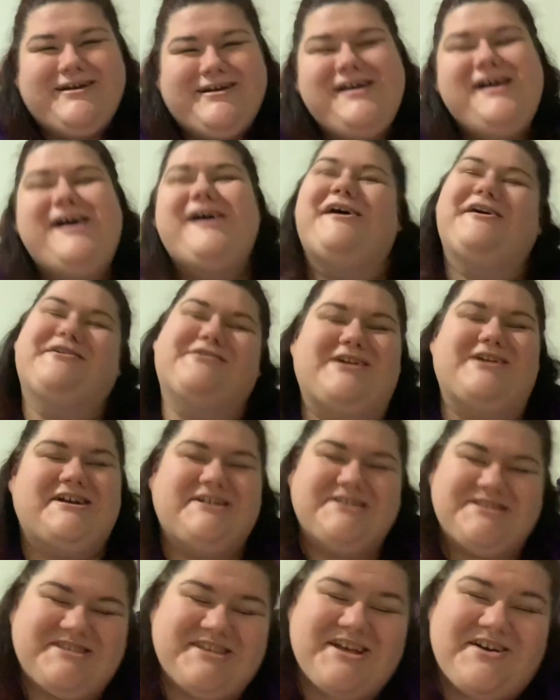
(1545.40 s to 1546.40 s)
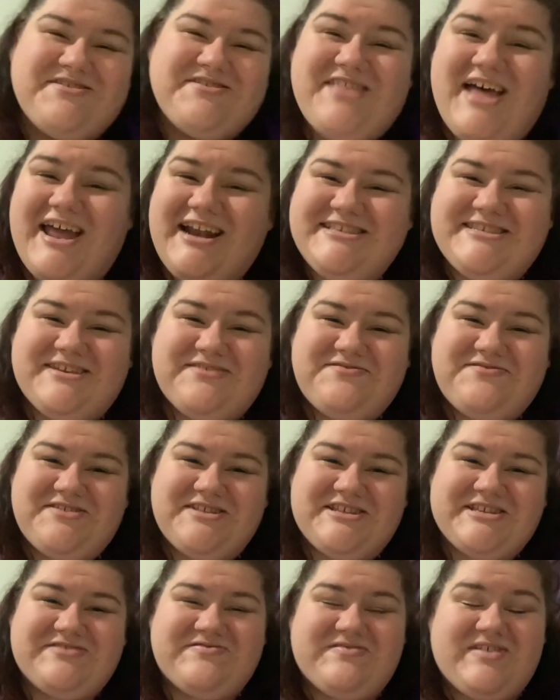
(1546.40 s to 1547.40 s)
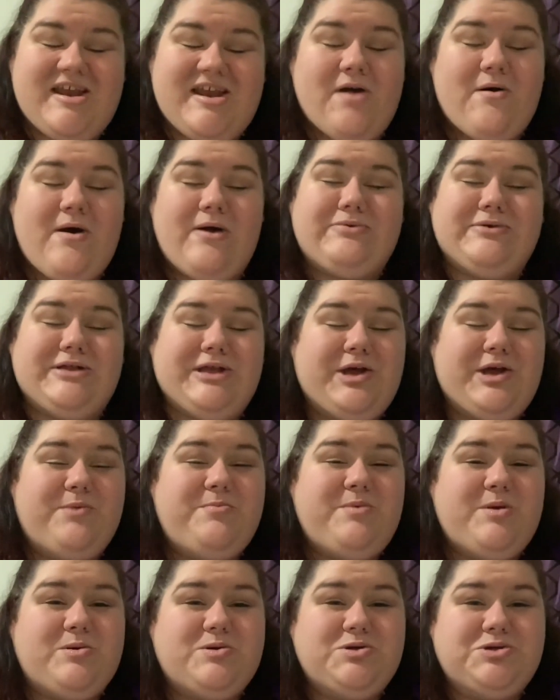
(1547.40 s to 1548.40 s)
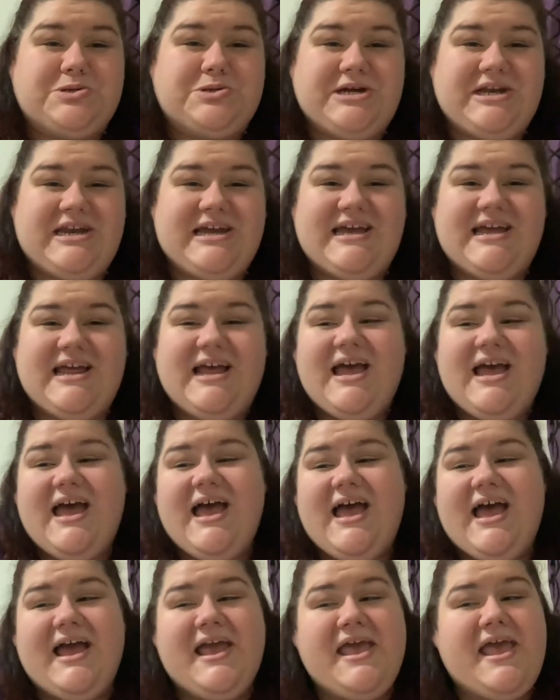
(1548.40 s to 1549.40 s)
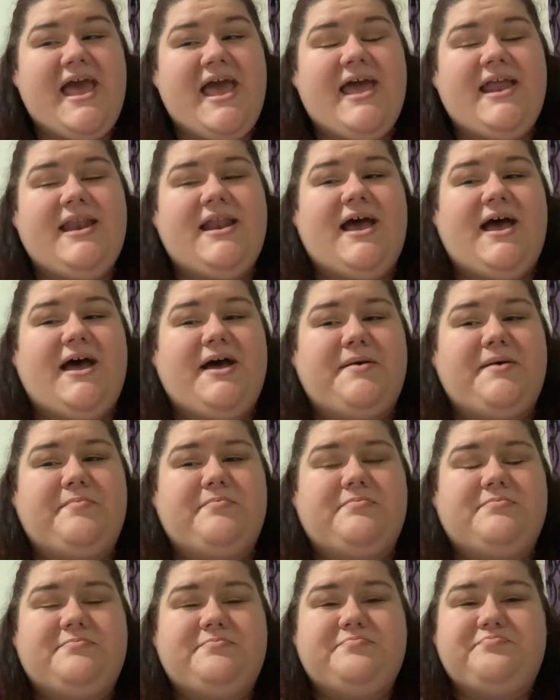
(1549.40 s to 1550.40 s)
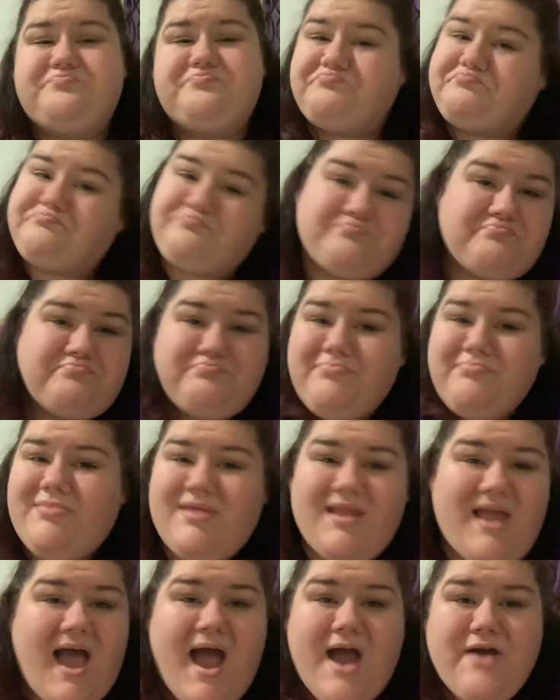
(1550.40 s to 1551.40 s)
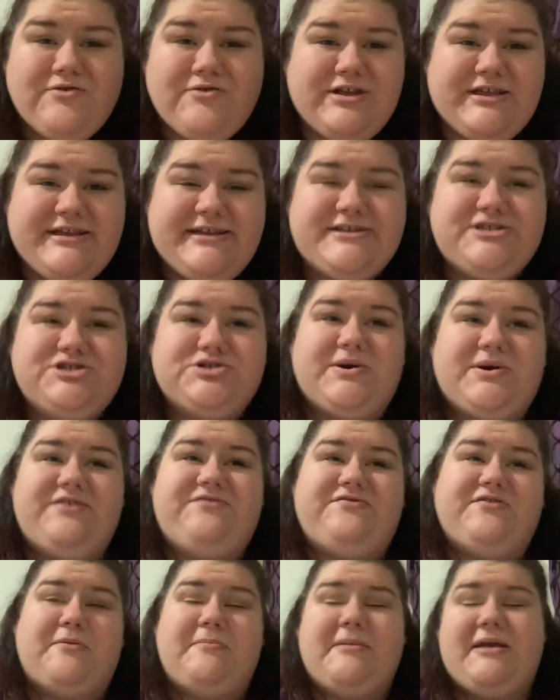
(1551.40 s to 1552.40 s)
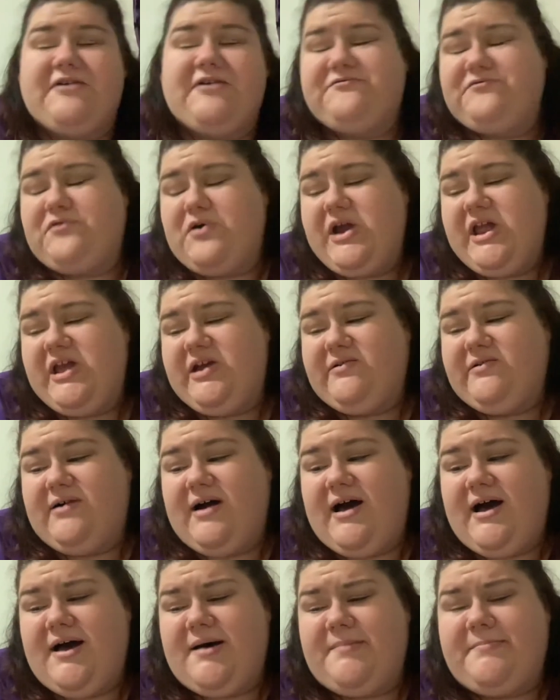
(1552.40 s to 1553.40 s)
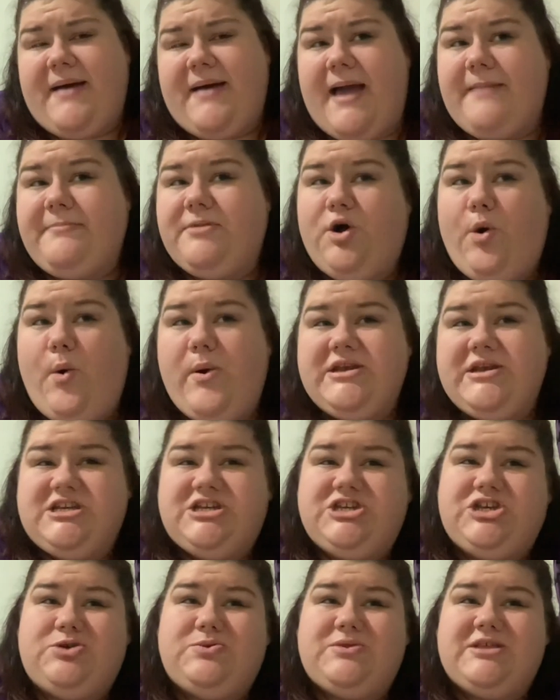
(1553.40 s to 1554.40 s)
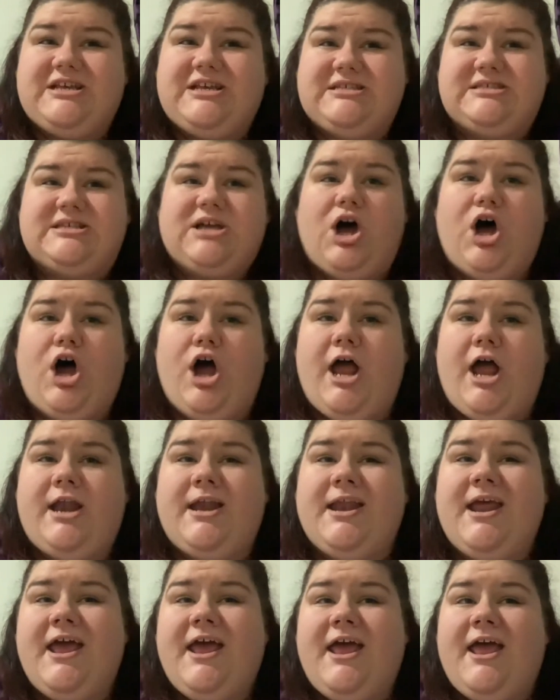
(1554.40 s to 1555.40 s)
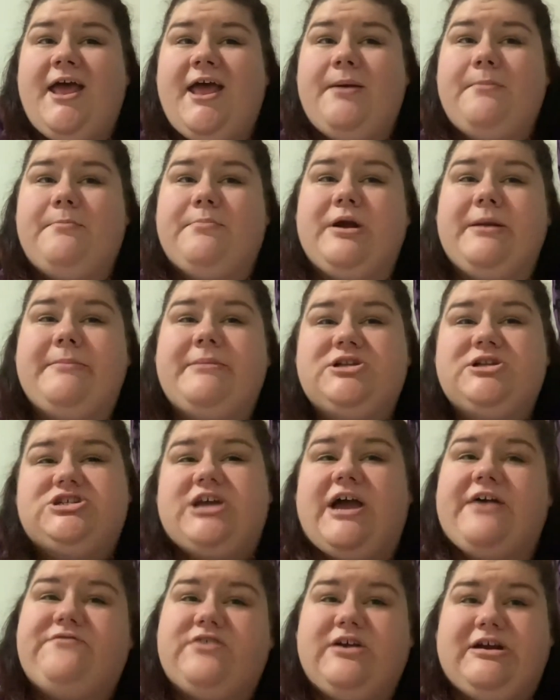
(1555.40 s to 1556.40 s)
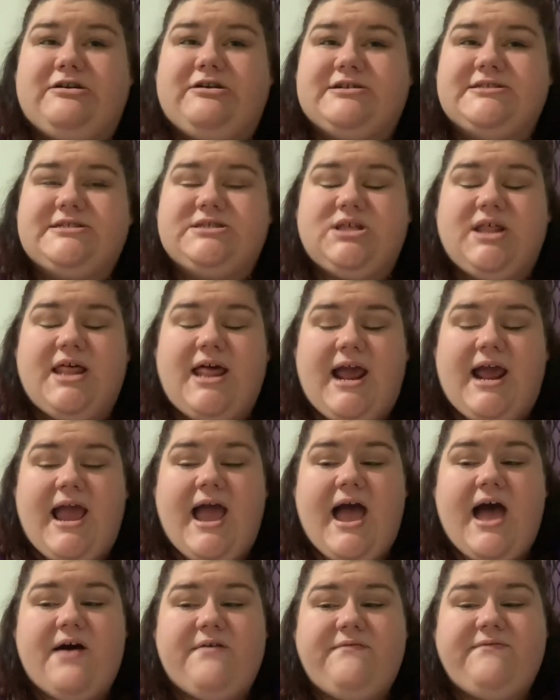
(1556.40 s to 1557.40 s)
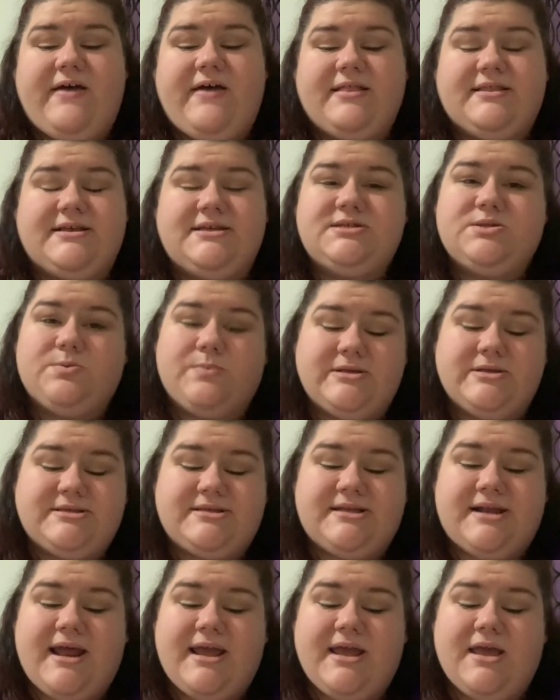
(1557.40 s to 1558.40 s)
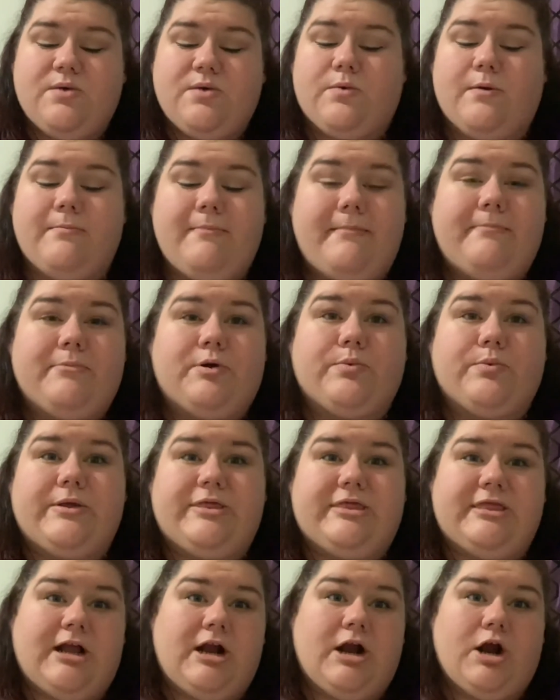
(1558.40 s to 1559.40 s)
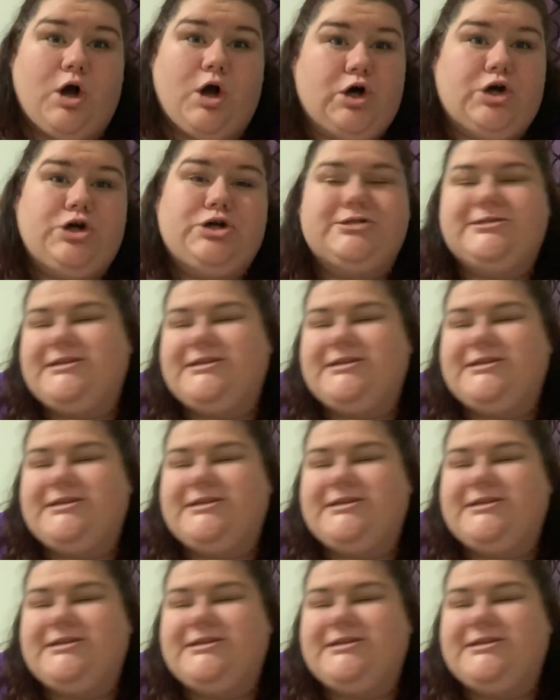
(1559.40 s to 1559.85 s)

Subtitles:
All right, so that is it for this video. I really hope you enjoyed it. Again, I really enjoyed filming it for you. I'm going to do this on pretty much every crystal that I have, at least the ones that I can remember what they're called.